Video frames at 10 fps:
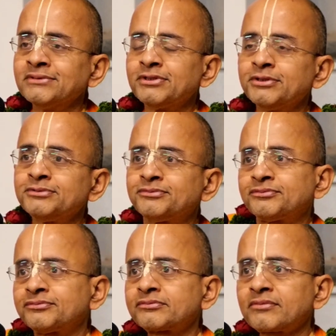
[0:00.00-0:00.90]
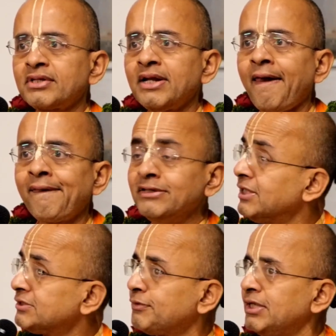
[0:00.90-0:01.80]
So,
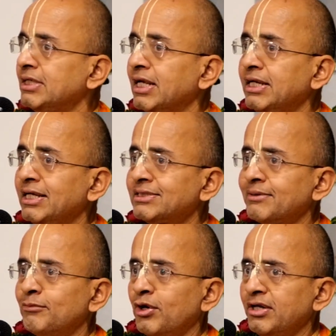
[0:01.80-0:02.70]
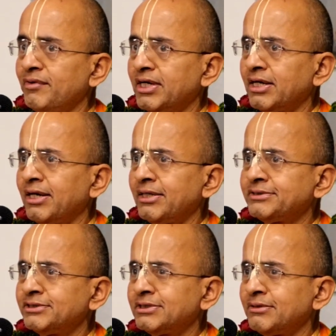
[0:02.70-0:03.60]
in this world, any other motivated
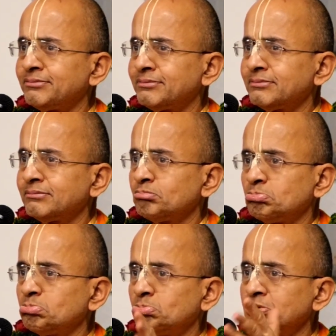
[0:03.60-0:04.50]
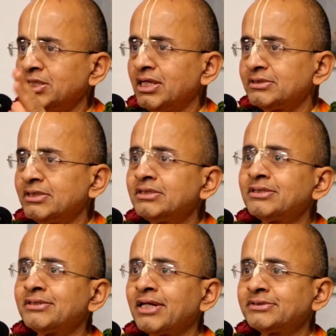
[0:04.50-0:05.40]
relationship, it
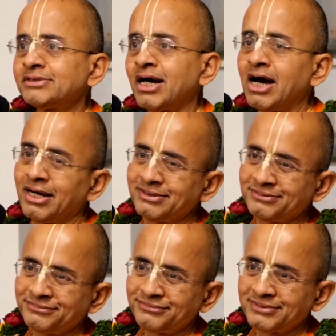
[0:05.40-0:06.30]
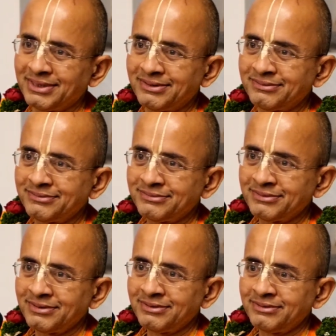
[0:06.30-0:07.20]
doesn't touch the heart. Huh?
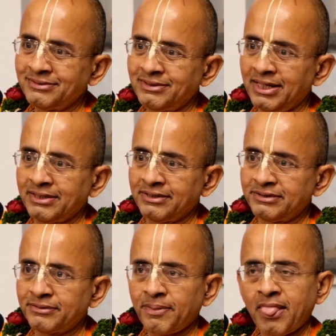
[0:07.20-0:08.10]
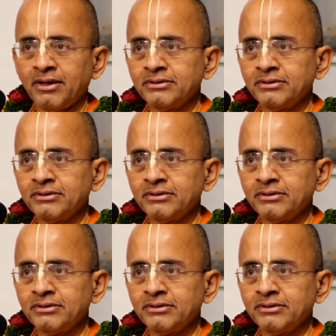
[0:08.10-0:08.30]
Like, you